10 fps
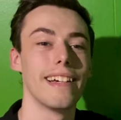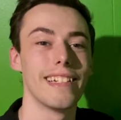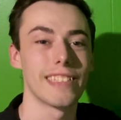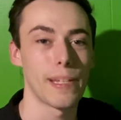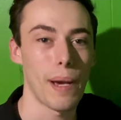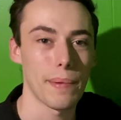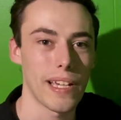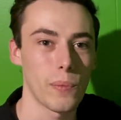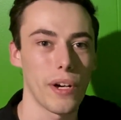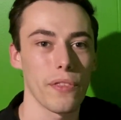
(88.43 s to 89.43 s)
So you might be
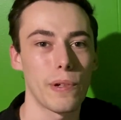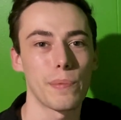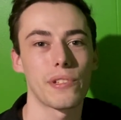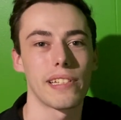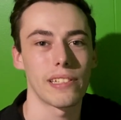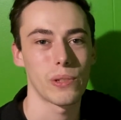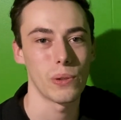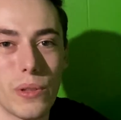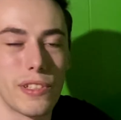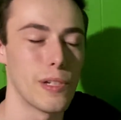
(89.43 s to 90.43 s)
like, well, 3% is
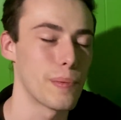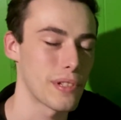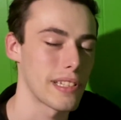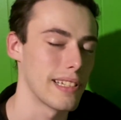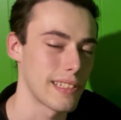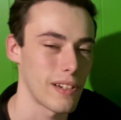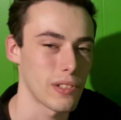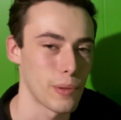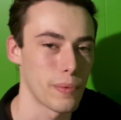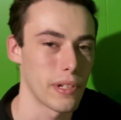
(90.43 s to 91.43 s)
cool, 2% is
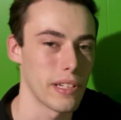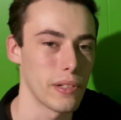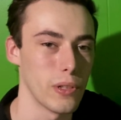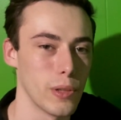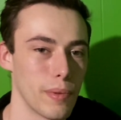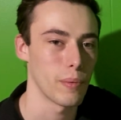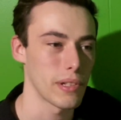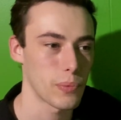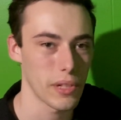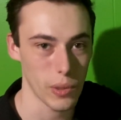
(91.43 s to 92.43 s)
also pretty cool, but
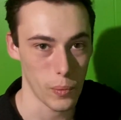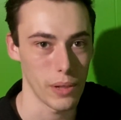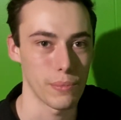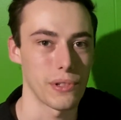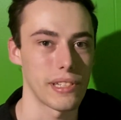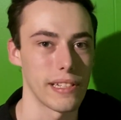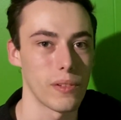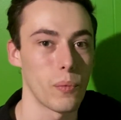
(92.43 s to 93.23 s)
what's with the 1%?